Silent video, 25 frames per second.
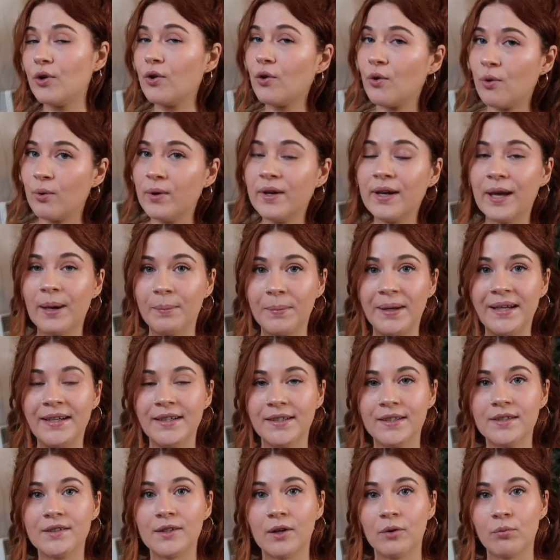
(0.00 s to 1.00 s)
go and get my
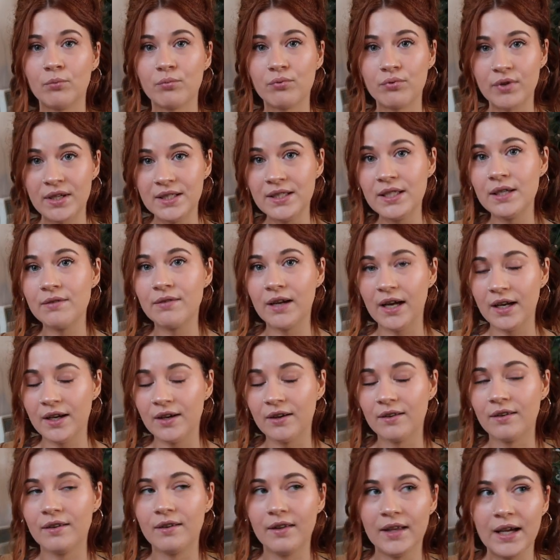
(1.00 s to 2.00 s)
hair done pretty
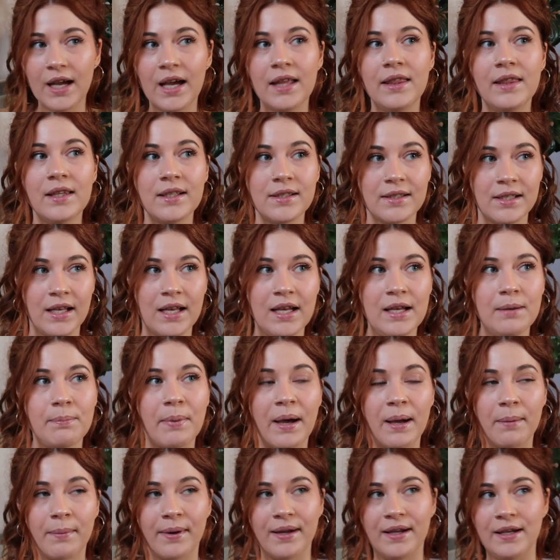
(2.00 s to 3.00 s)
regularly in the city
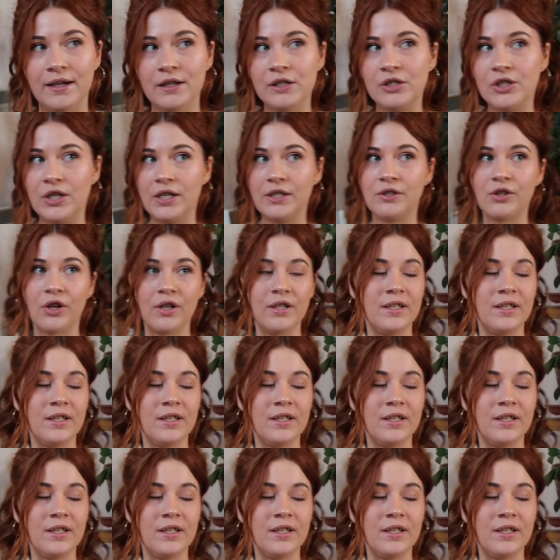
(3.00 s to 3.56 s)
by my hairdresser.